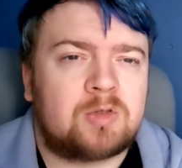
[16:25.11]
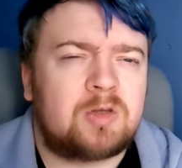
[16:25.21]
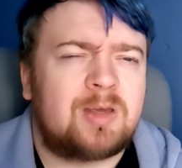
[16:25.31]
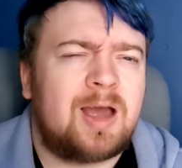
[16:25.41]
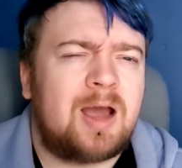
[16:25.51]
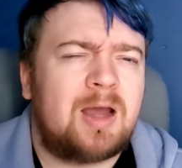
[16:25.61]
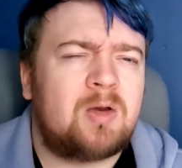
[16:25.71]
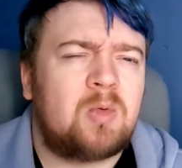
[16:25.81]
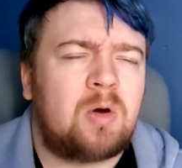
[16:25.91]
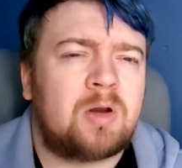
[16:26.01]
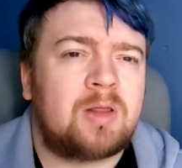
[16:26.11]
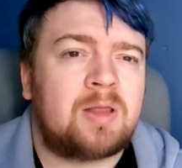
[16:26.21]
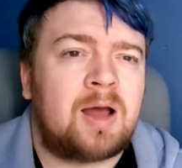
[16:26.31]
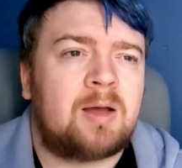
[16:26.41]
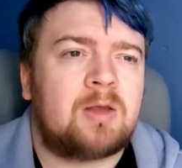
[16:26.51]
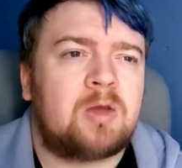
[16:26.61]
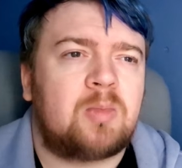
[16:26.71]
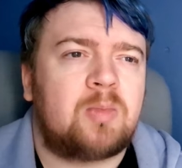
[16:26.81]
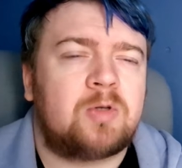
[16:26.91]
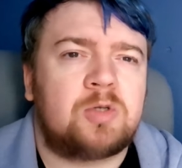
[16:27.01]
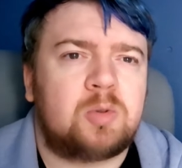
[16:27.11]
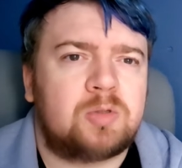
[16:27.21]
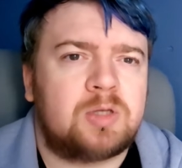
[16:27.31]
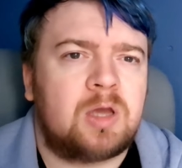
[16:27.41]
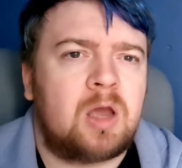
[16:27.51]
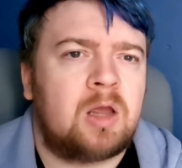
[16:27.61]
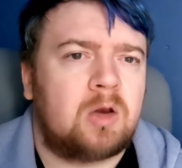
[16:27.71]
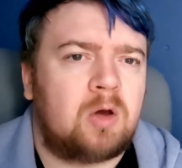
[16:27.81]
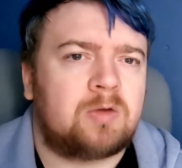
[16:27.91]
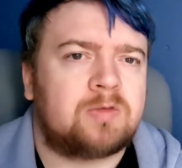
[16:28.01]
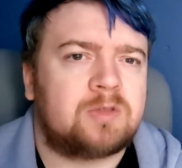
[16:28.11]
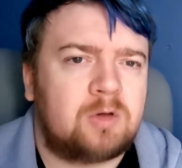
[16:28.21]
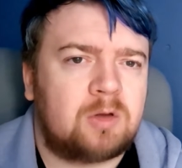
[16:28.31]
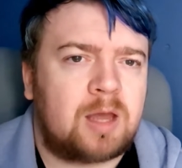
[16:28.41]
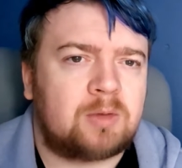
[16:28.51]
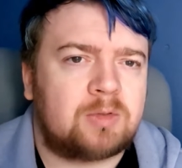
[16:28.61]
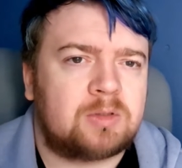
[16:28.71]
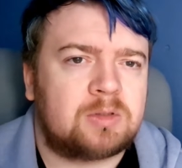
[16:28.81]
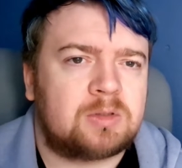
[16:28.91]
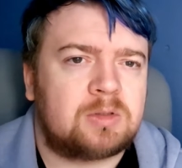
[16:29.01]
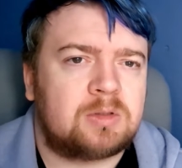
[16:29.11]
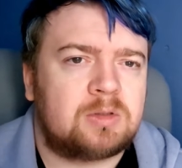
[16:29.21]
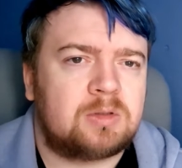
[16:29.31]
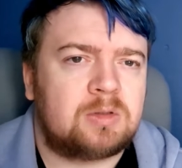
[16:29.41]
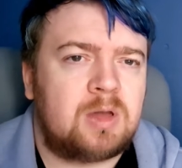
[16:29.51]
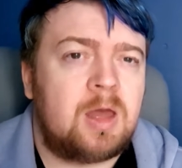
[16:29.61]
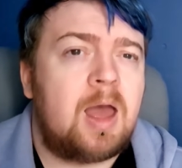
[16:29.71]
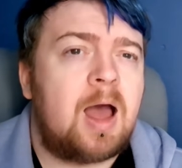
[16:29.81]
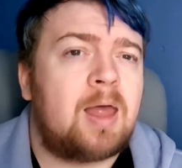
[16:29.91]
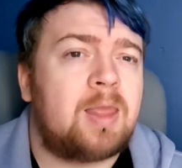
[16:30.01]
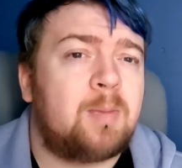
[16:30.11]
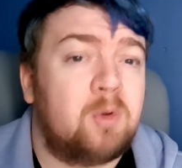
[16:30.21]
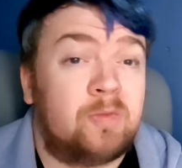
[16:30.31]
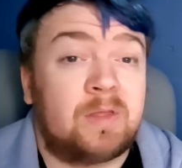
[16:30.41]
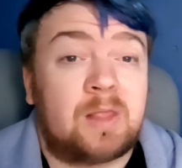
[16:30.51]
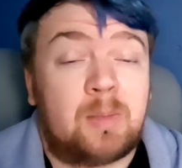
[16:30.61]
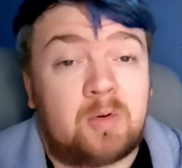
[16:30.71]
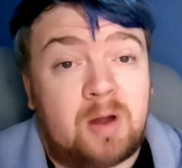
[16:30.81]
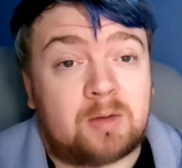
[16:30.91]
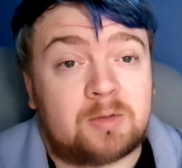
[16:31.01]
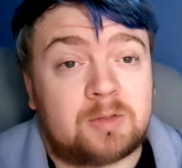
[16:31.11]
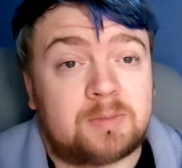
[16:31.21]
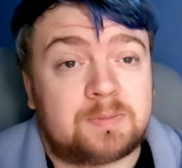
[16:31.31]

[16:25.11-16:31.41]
So you kind of wanted that you're producing a lot of stun counters and then moving them around.